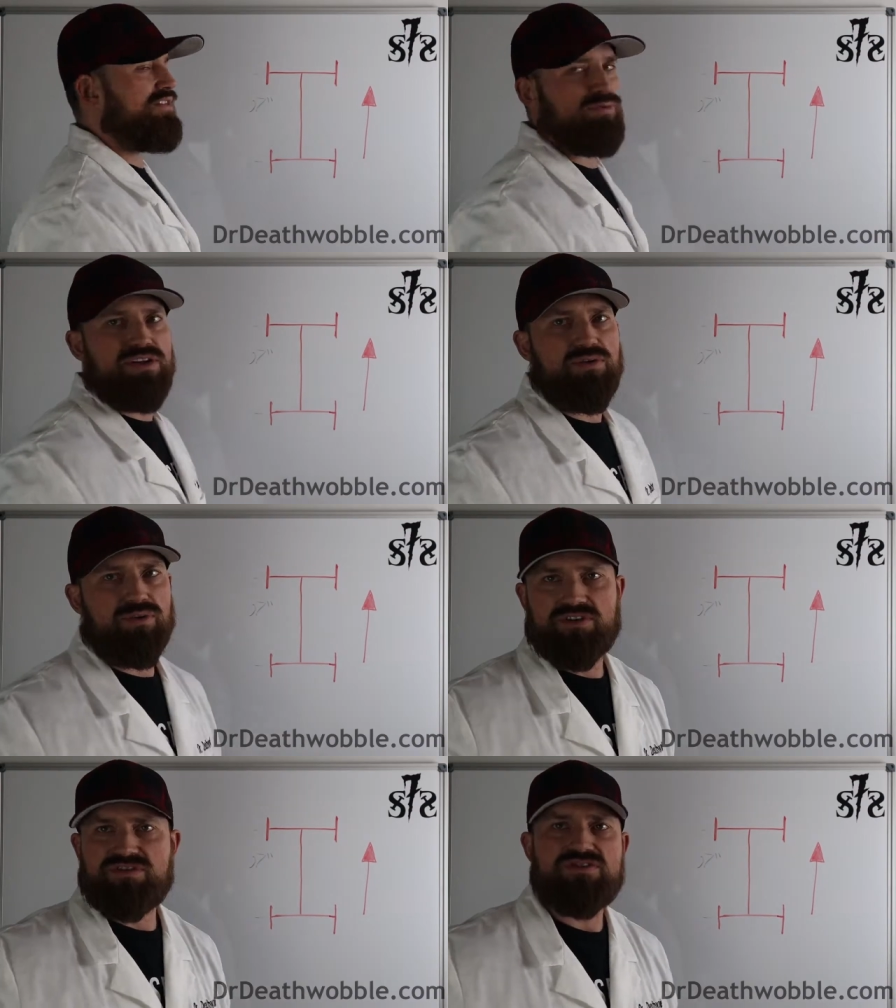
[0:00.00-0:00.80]
and three
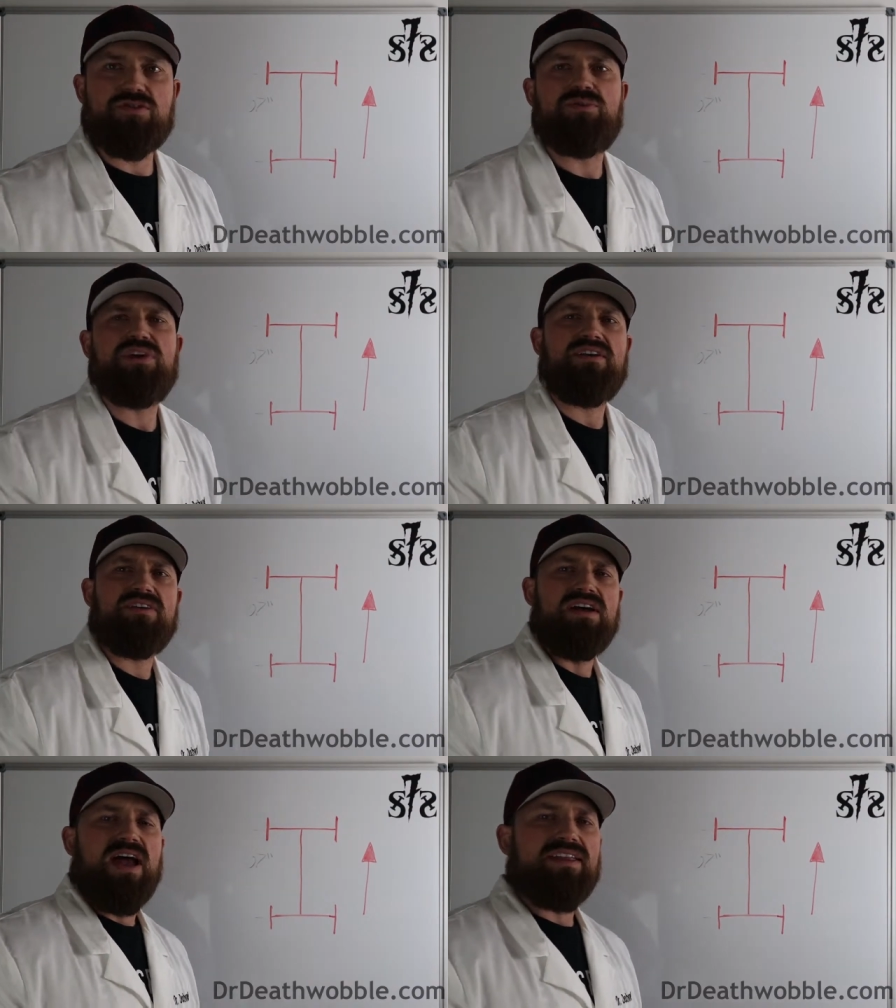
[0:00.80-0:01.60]
quarters. So we have,
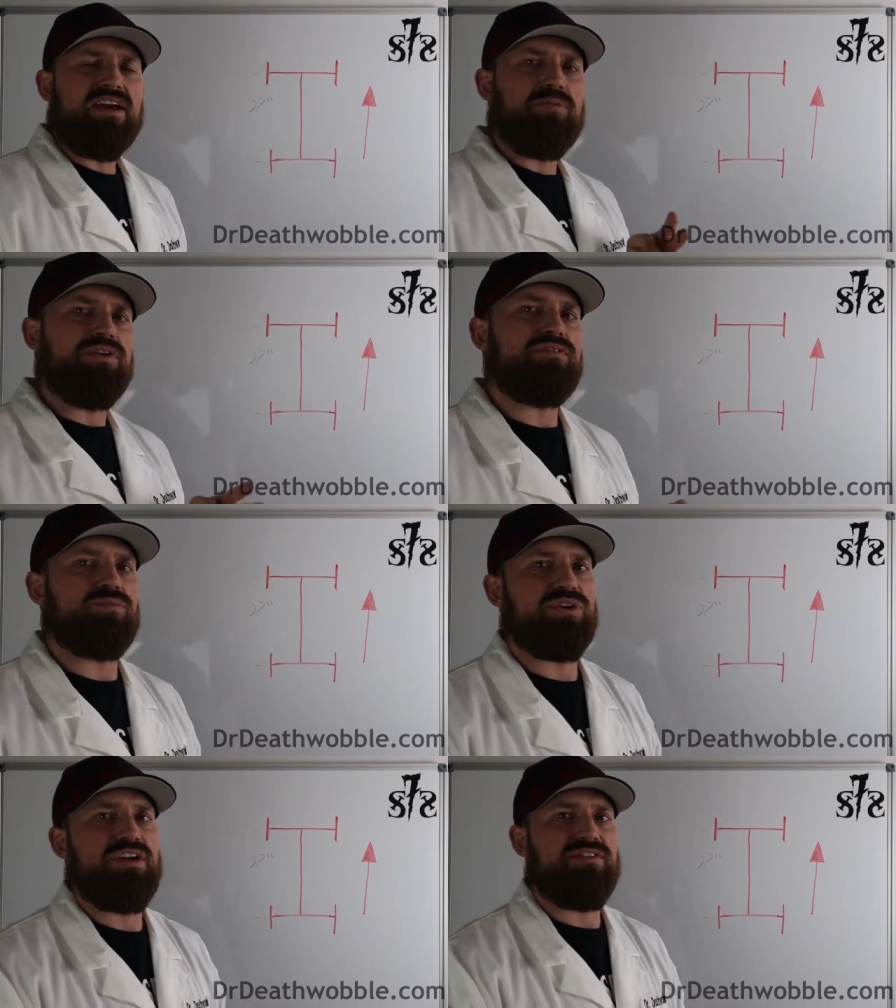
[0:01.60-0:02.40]
at that point,
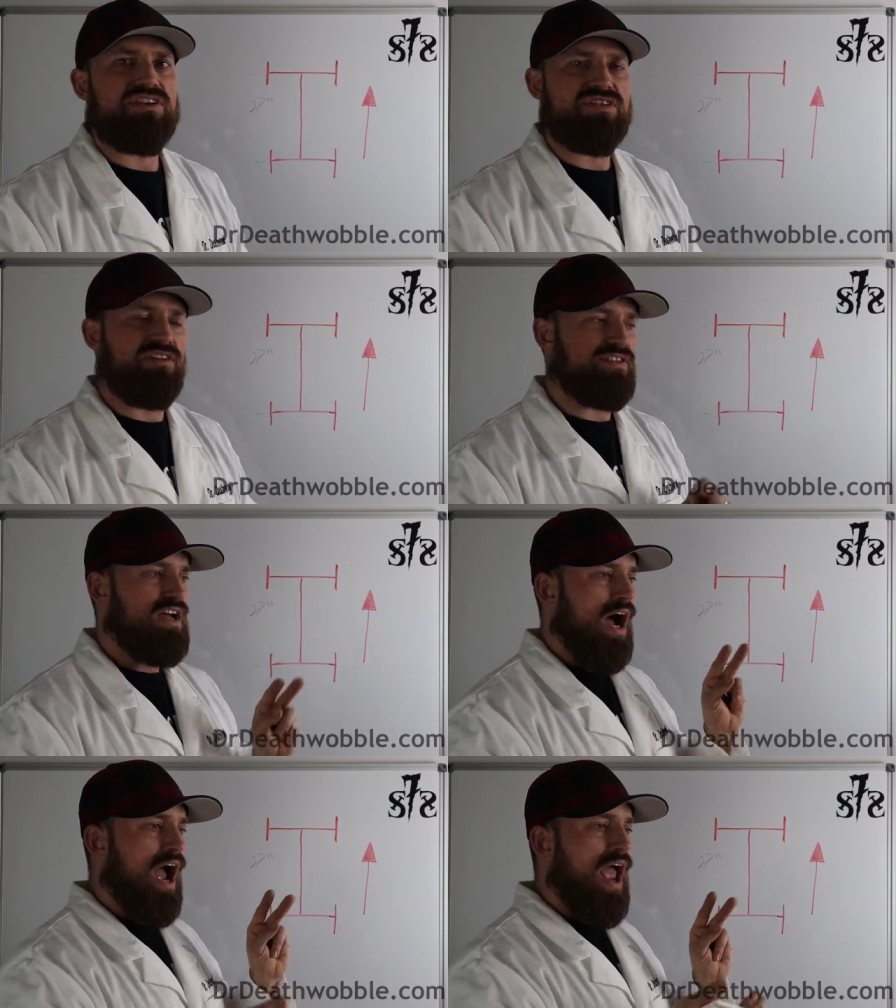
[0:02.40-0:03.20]
we're giving ourselves
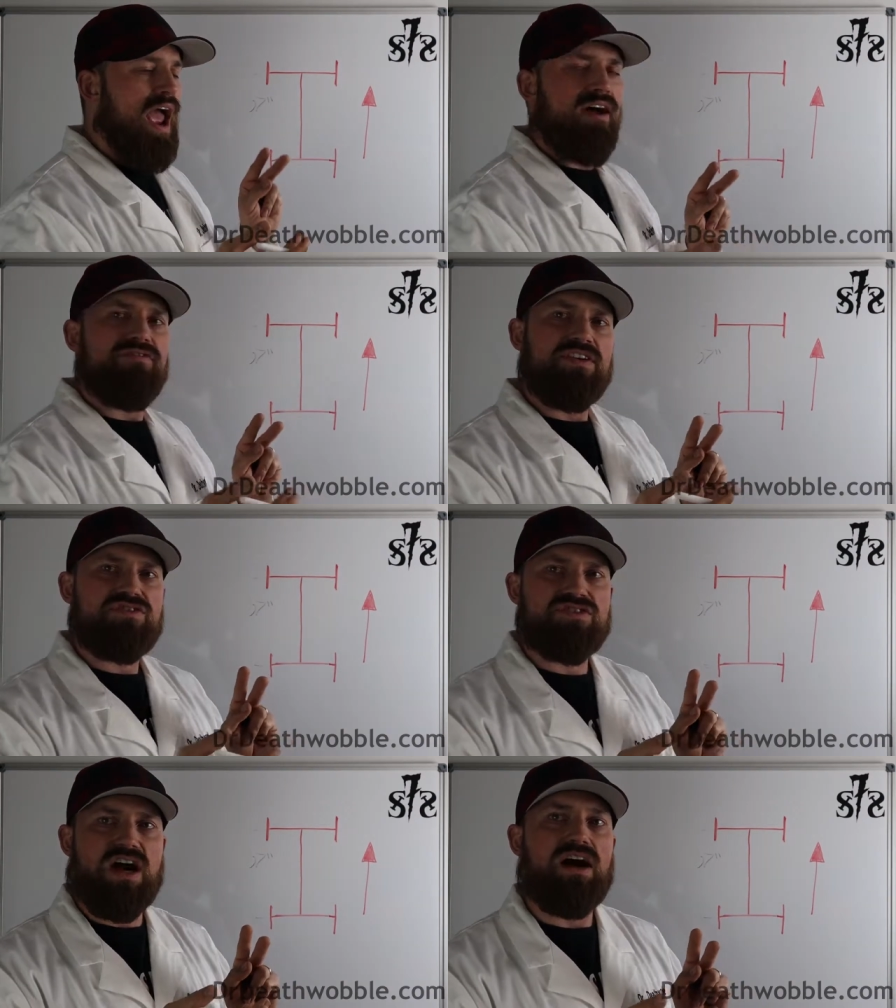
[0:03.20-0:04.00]
a half
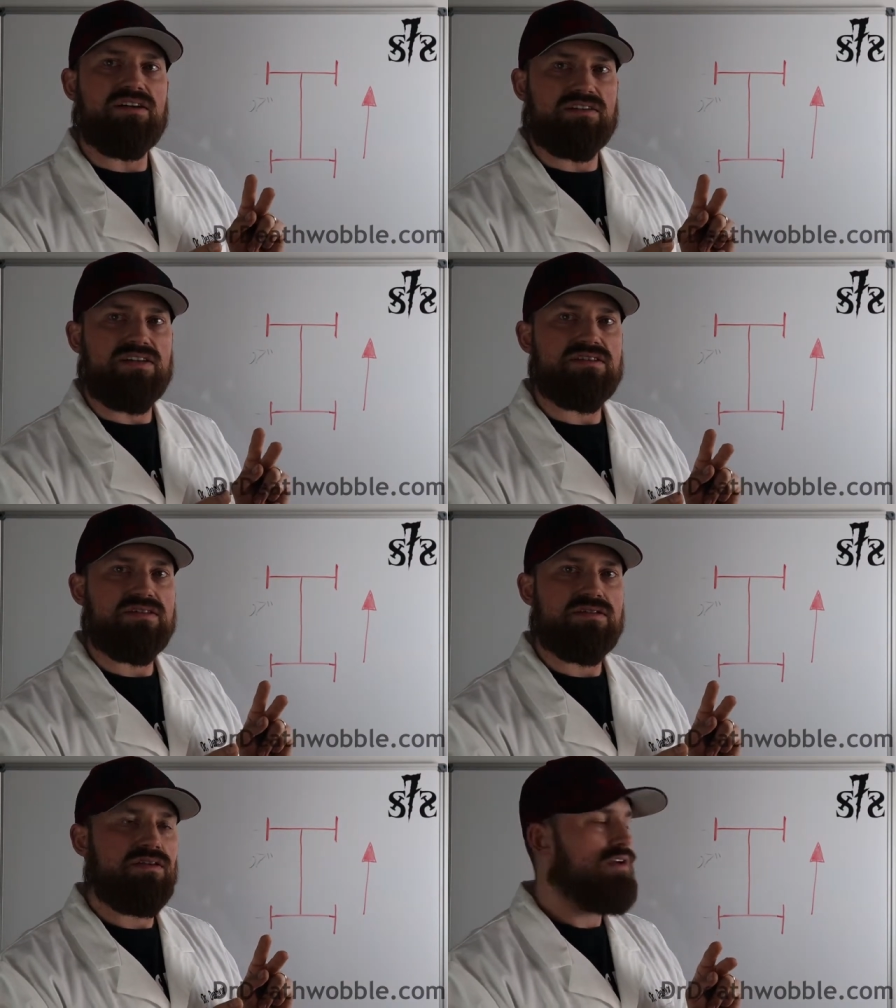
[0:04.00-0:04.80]
inch
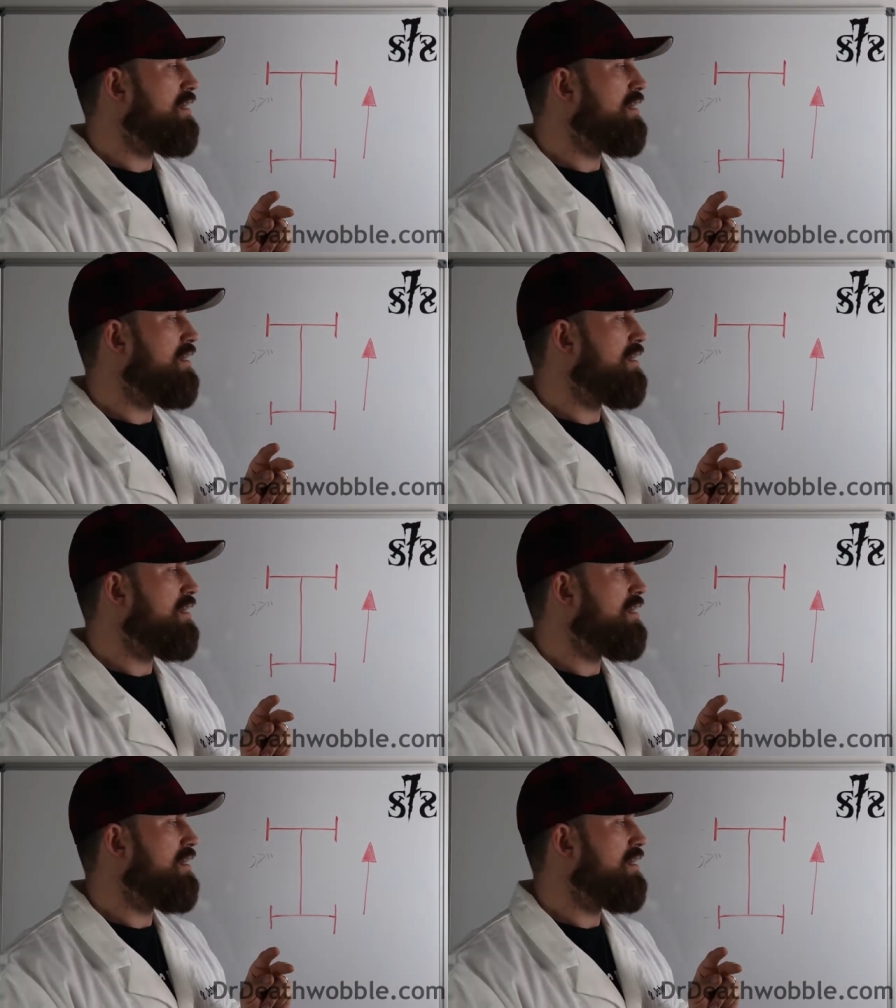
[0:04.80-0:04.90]
tolerance